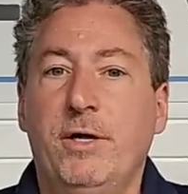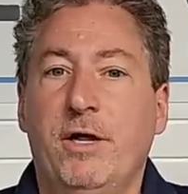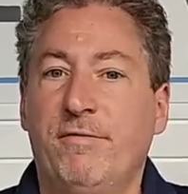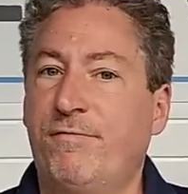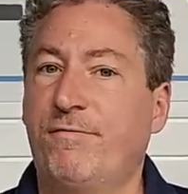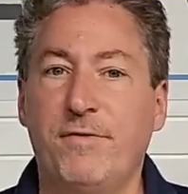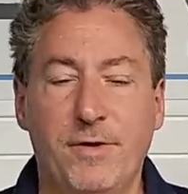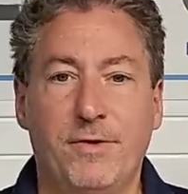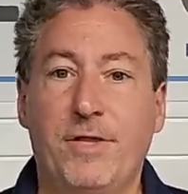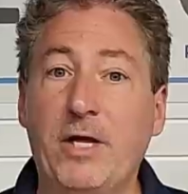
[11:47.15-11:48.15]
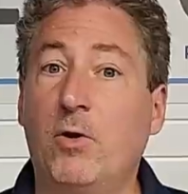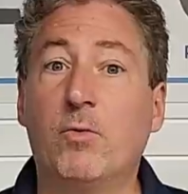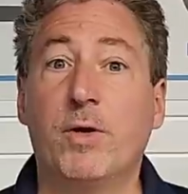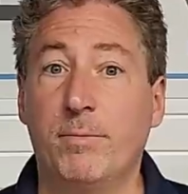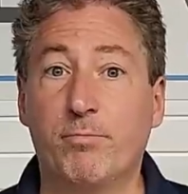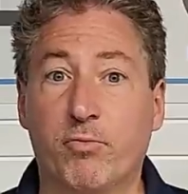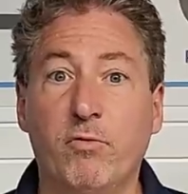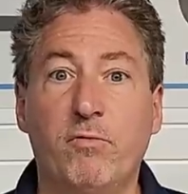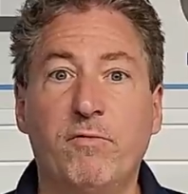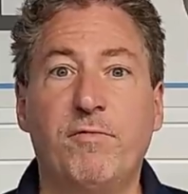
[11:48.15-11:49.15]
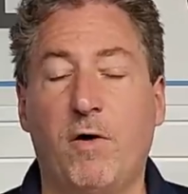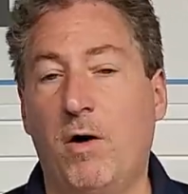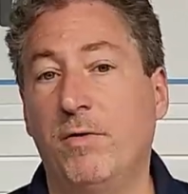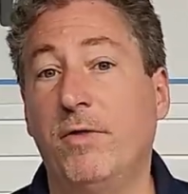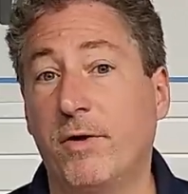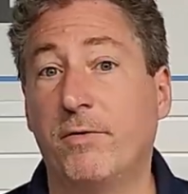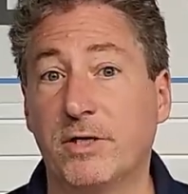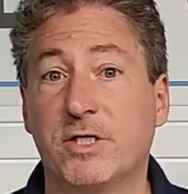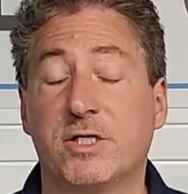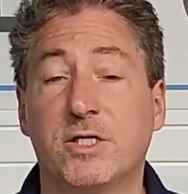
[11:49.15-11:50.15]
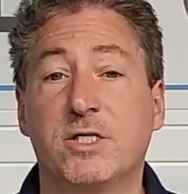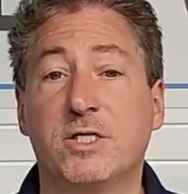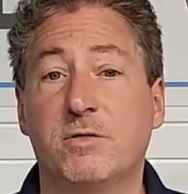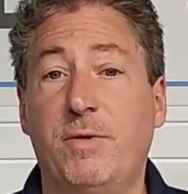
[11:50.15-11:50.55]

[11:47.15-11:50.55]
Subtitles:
if they don't improve on their existing system.